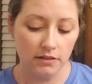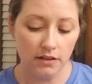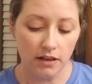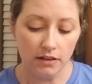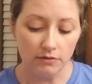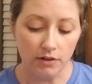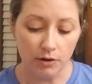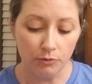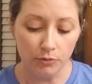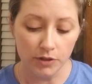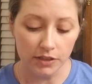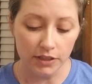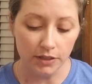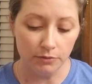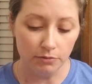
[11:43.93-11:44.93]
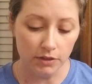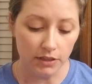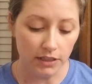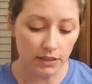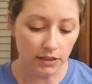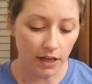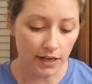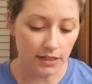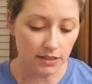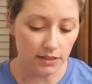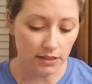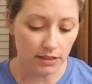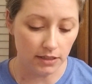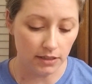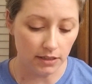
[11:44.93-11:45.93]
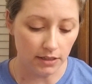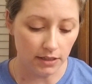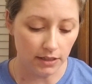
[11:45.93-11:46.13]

I really, really liked it.